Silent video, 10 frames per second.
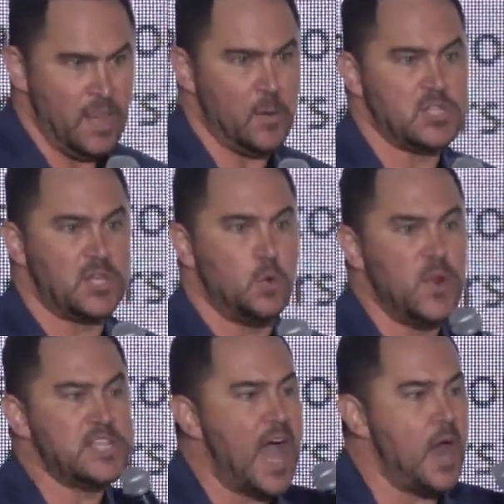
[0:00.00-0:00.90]
In other words, you can
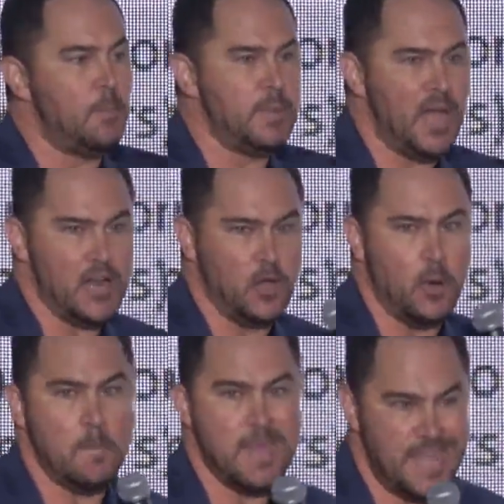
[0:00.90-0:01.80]
reach out beyond
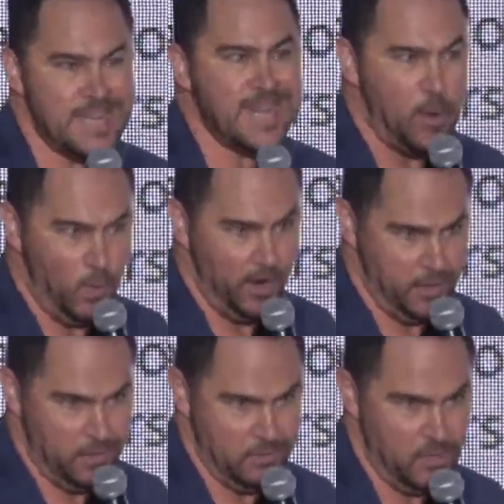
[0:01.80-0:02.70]
your immediate network.
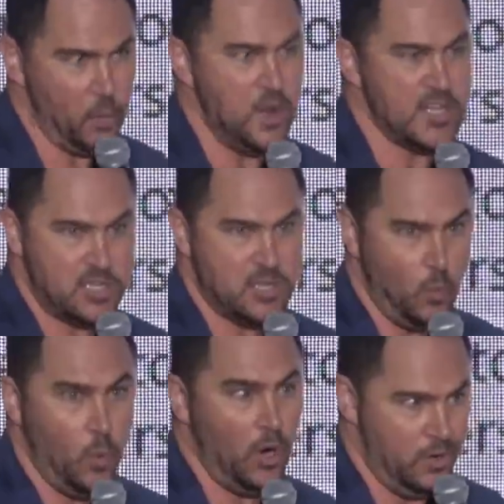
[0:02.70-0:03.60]
You can reach
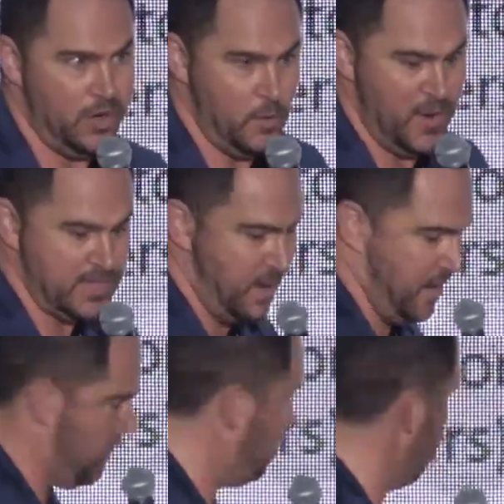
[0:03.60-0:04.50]
the world and raise
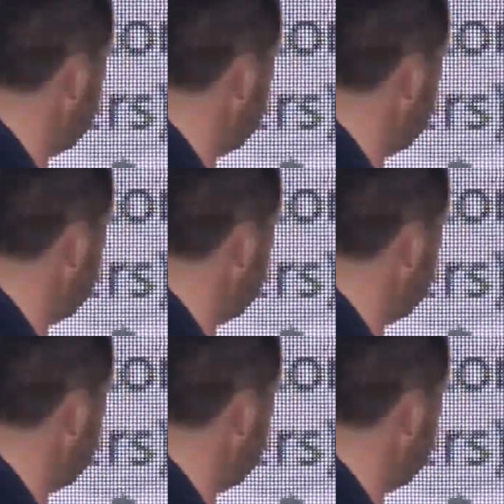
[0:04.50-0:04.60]
money.